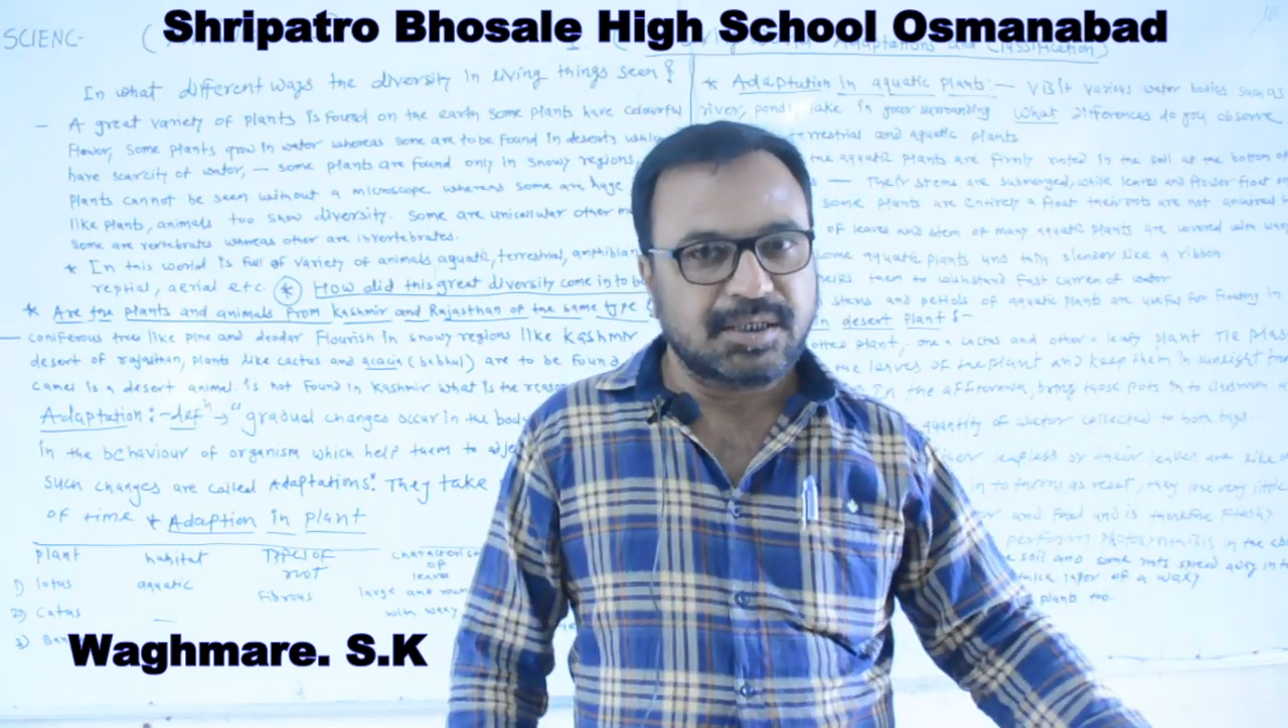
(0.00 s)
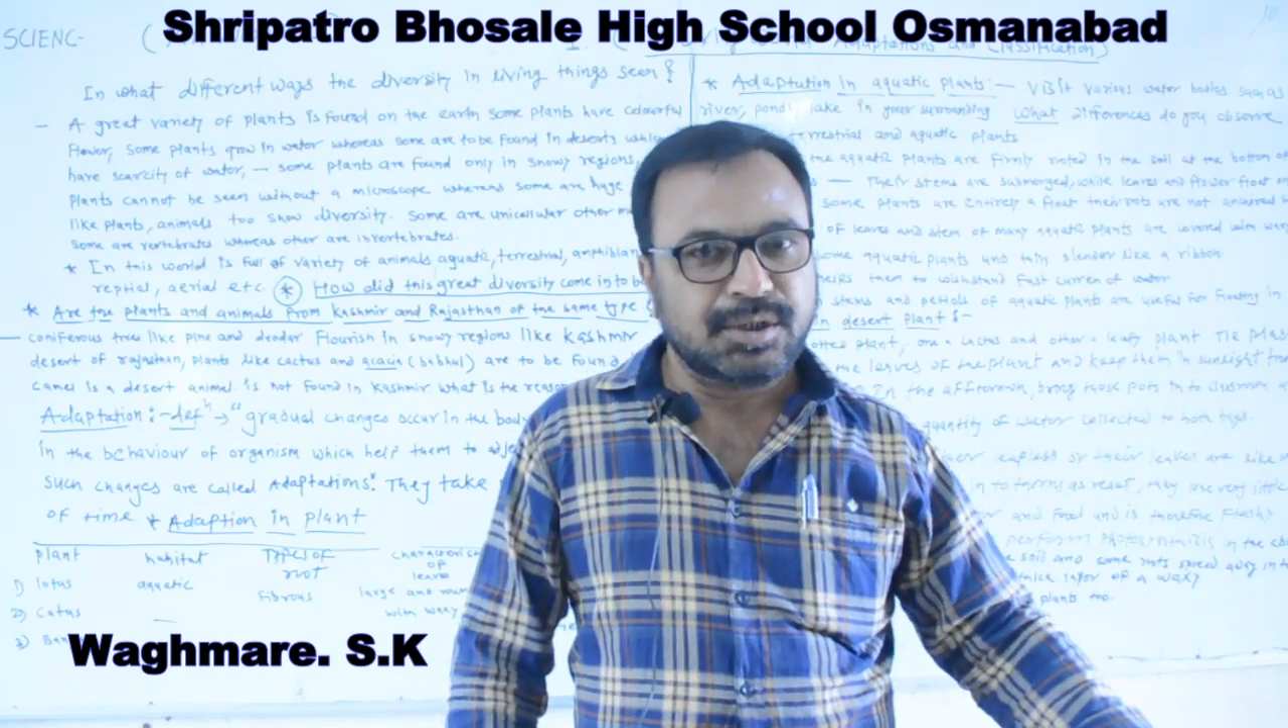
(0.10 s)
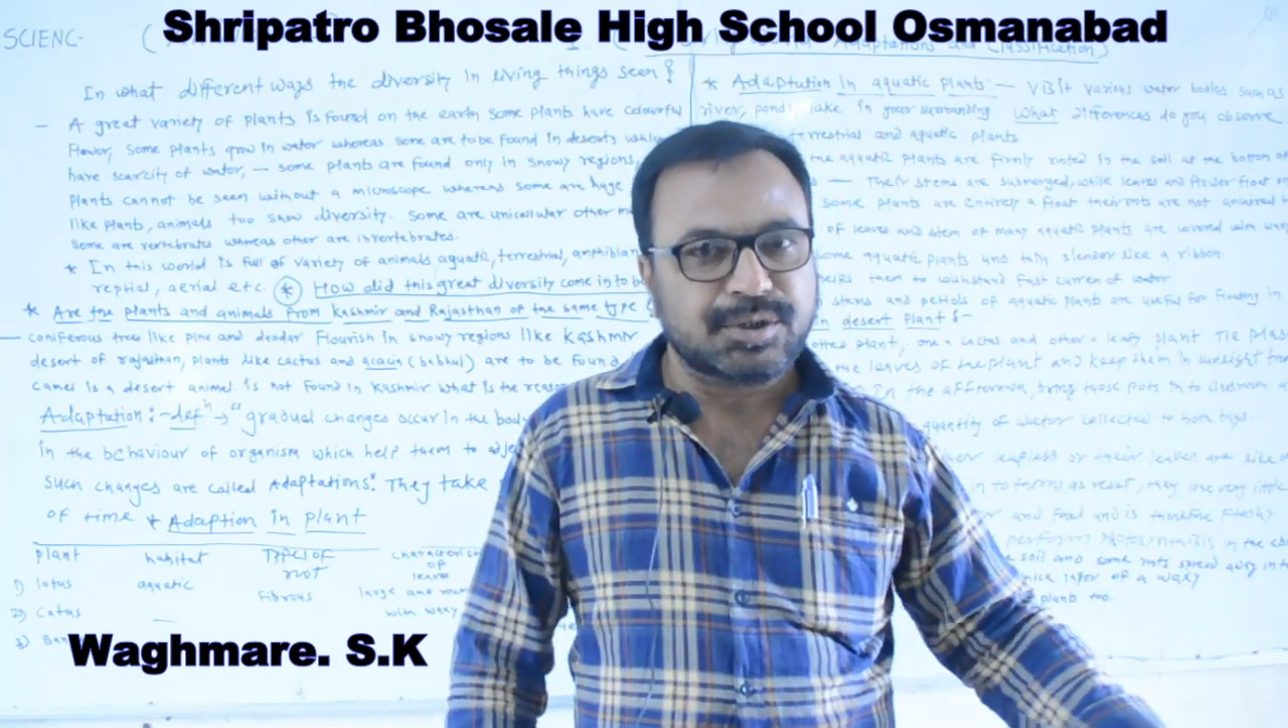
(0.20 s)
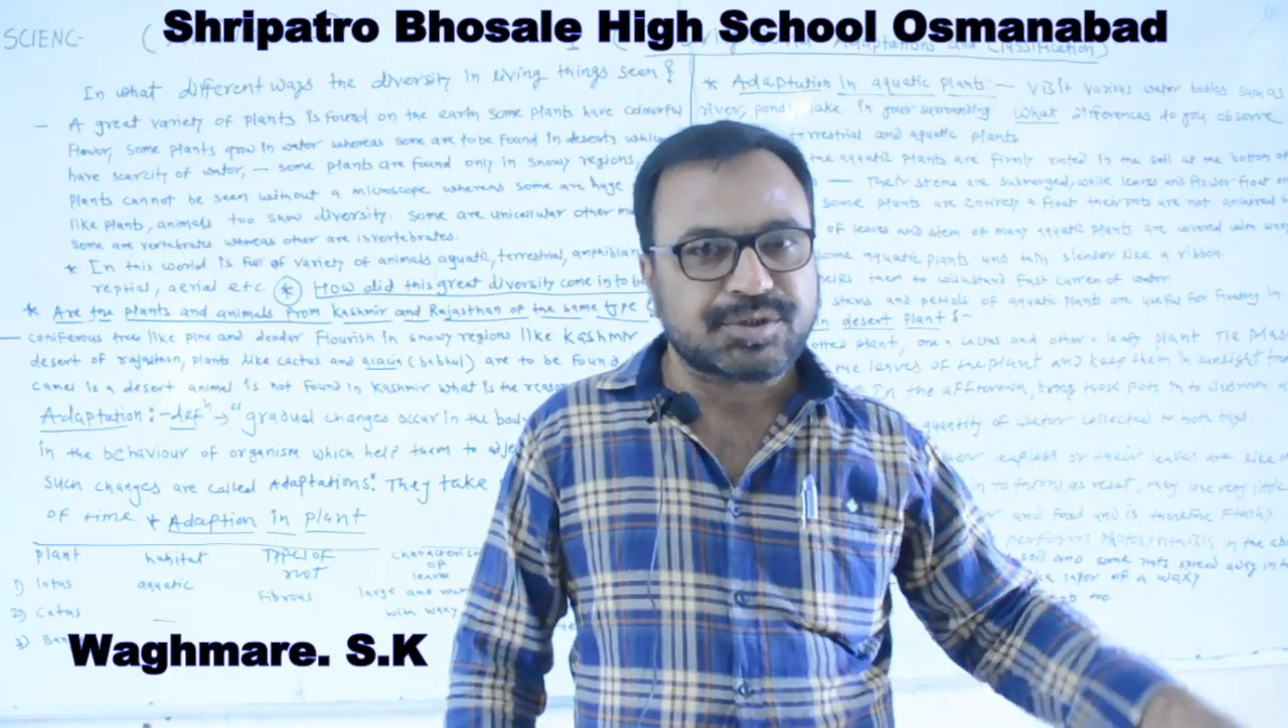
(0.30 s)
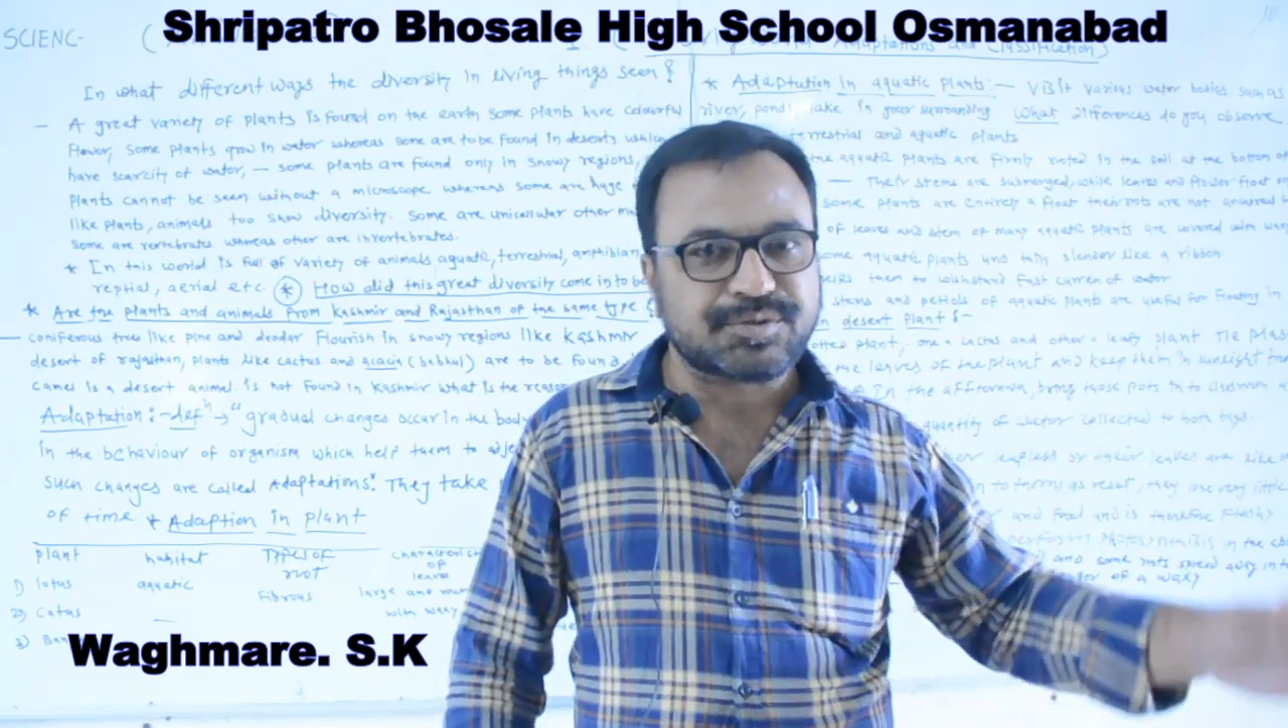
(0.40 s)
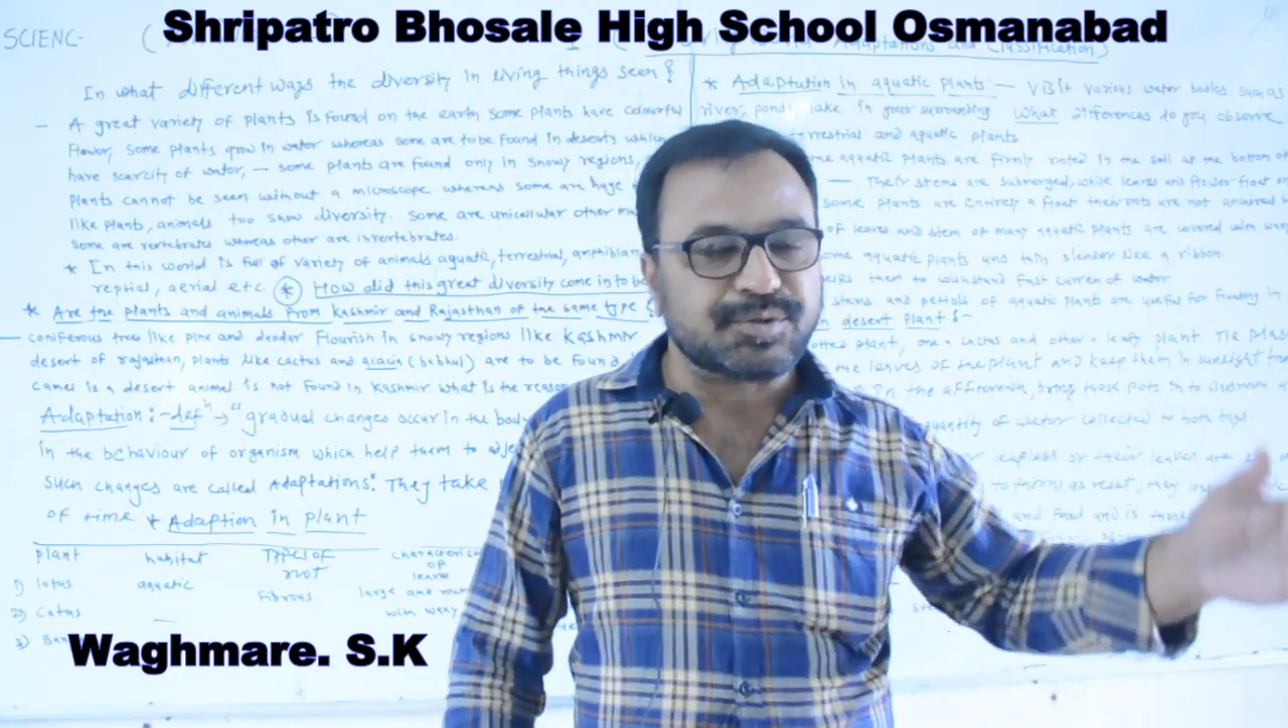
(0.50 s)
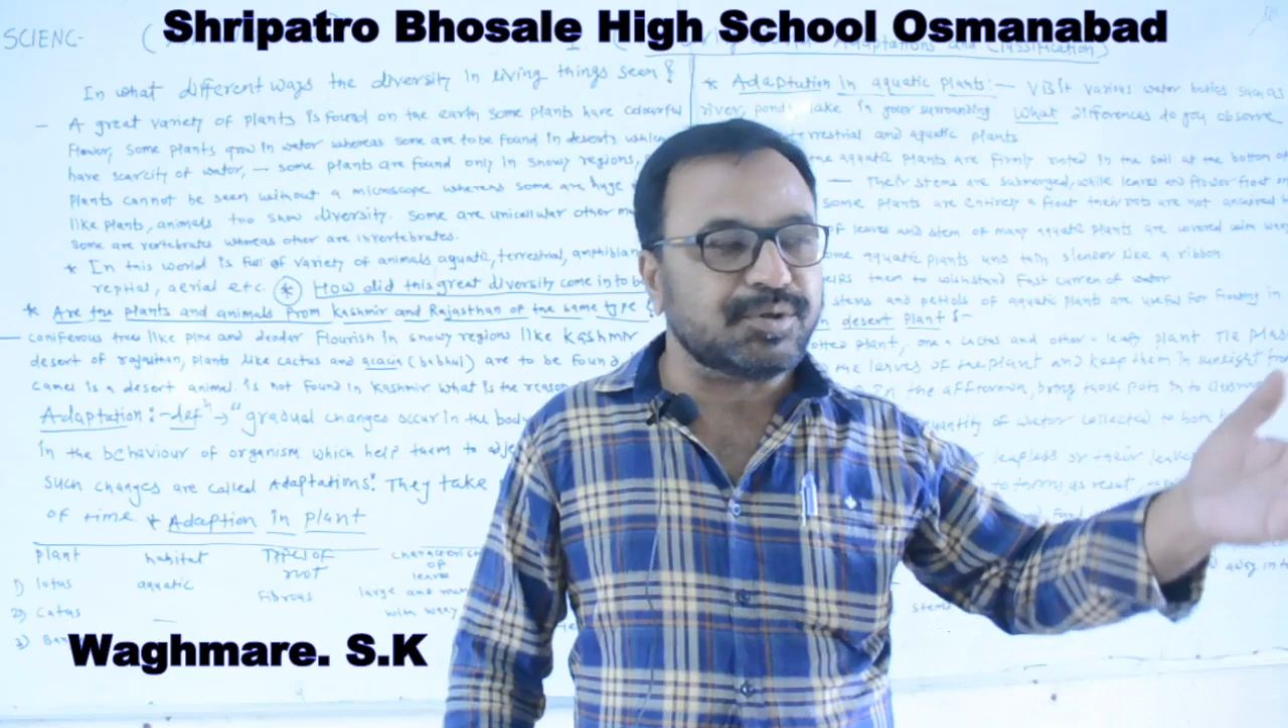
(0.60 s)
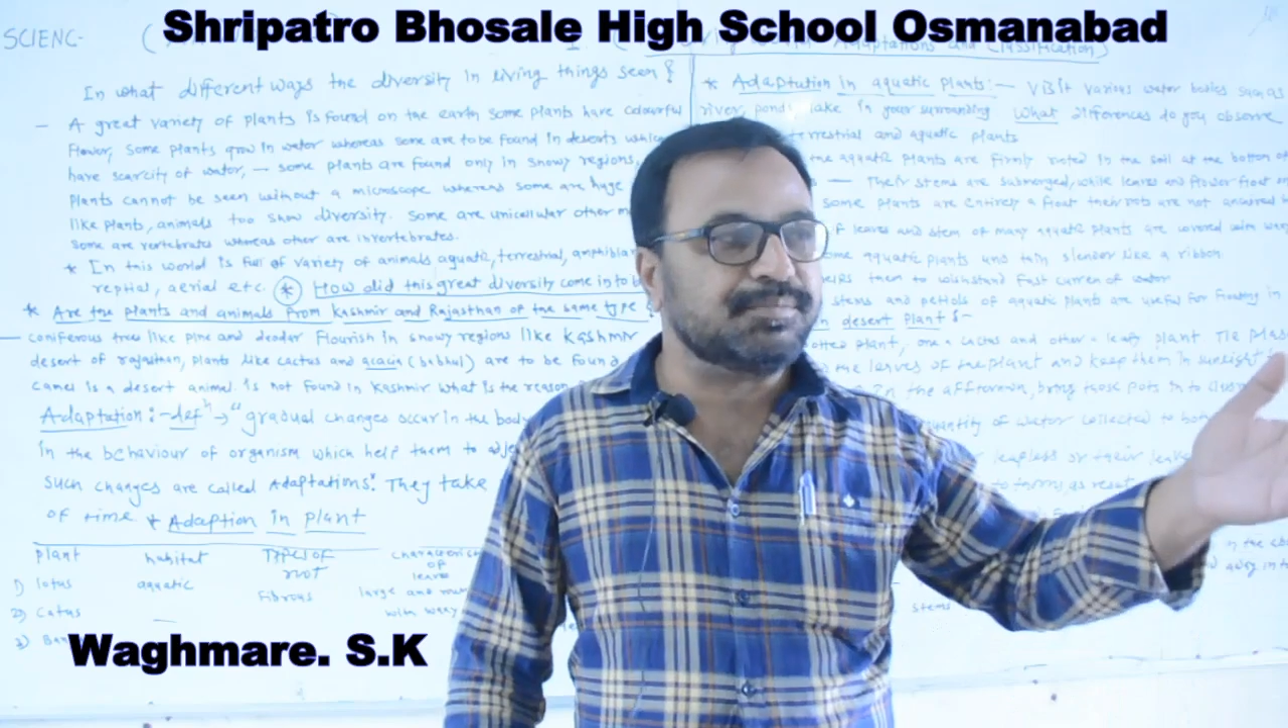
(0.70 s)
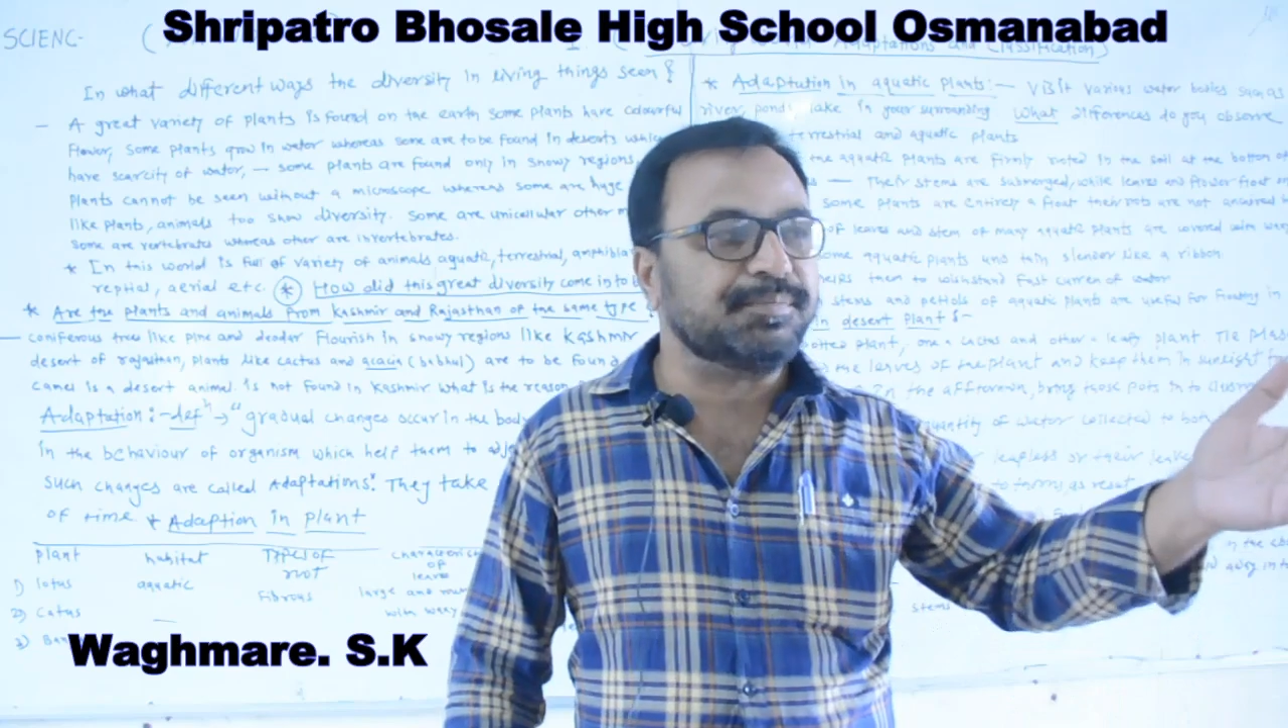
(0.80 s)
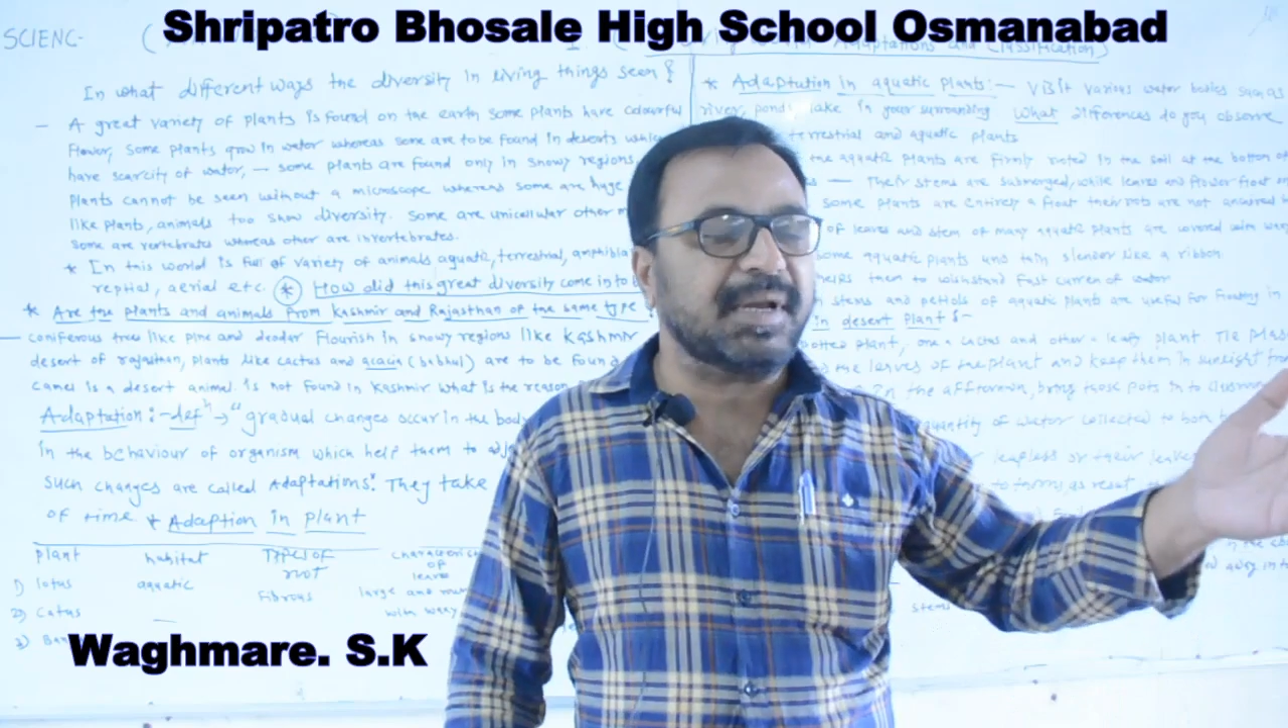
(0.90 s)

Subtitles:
some